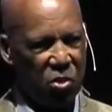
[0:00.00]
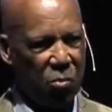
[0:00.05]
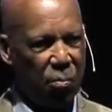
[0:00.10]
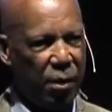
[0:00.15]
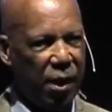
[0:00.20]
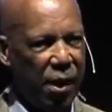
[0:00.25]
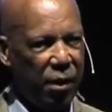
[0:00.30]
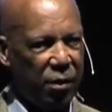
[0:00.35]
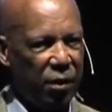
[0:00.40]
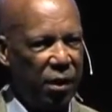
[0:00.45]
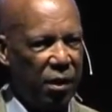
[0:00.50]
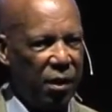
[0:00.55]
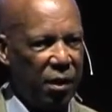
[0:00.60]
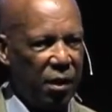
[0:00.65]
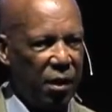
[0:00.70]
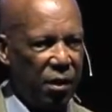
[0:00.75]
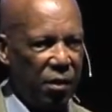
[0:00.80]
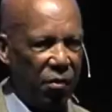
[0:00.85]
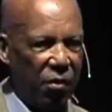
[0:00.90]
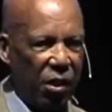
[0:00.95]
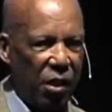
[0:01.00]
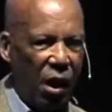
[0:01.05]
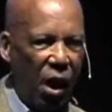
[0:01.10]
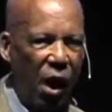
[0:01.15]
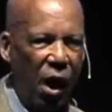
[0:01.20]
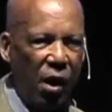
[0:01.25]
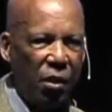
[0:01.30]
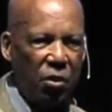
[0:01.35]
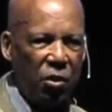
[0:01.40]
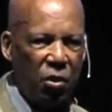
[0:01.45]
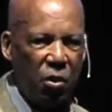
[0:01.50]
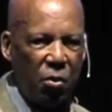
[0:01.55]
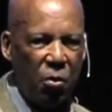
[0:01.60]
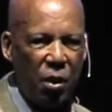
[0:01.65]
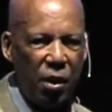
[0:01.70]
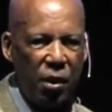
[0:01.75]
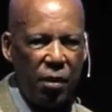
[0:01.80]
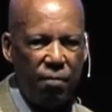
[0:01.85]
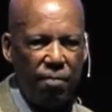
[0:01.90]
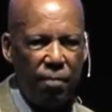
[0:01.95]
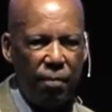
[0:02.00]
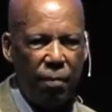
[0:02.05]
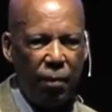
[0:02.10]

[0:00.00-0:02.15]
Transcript: about the ongoing